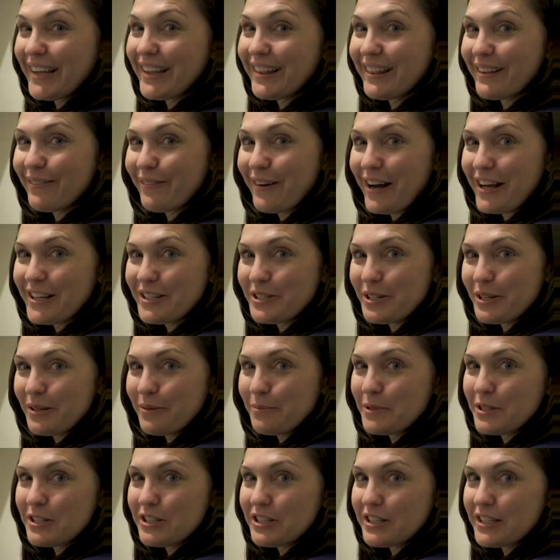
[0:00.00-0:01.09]
in the washing
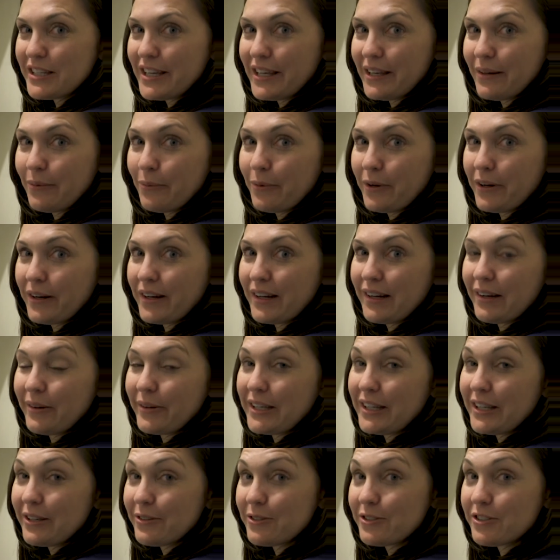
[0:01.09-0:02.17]
machine, we're
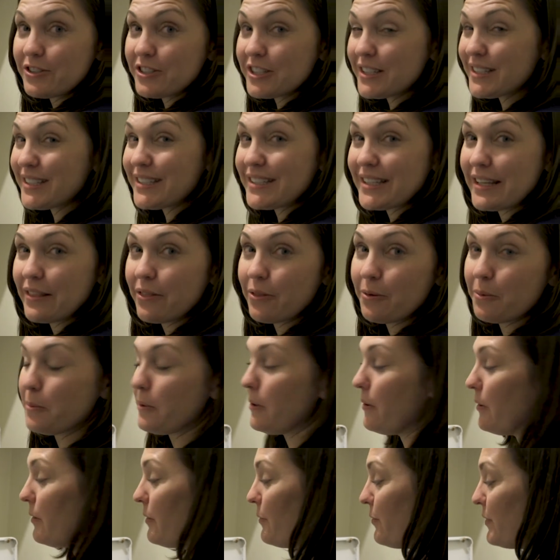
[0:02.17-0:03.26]
going to use just
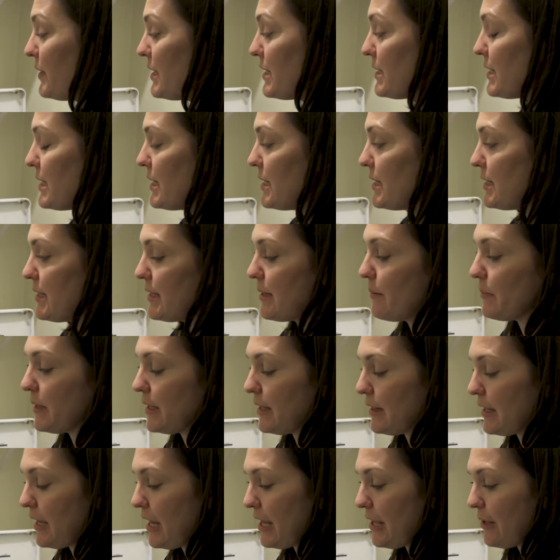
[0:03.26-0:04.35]
Synthrapol. This is
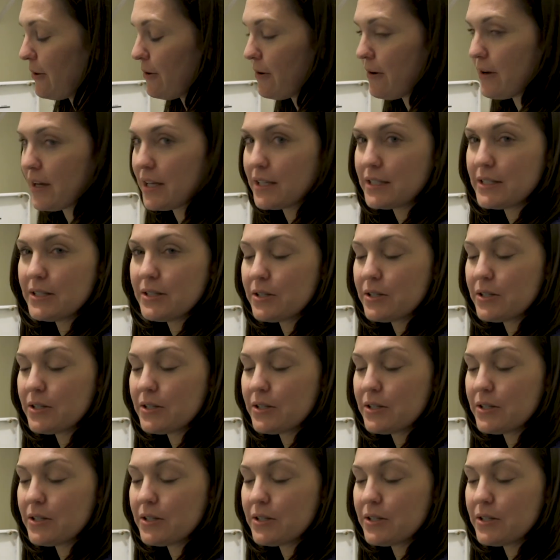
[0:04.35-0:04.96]
something that you can